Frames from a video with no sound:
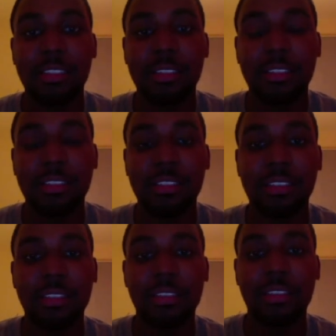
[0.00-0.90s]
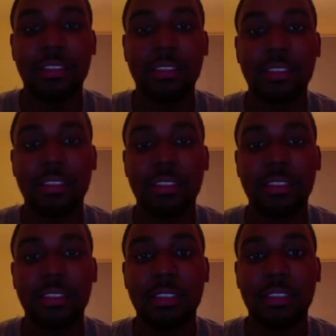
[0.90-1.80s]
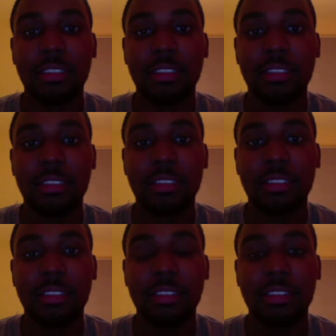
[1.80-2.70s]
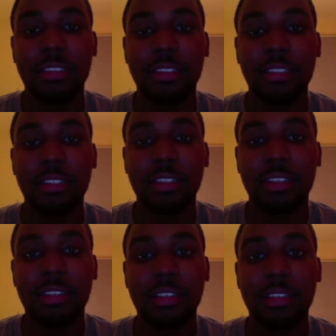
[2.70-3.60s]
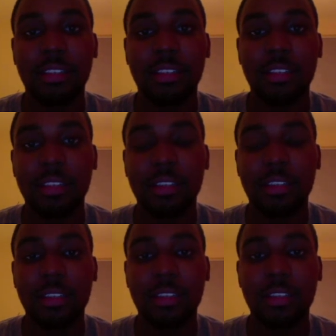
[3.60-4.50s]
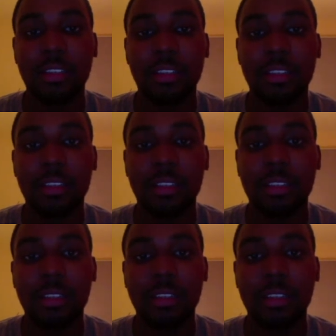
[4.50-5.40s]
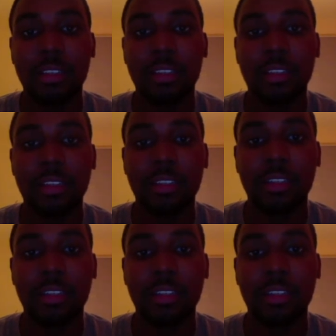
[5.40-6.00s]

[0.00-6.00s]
(not speaking)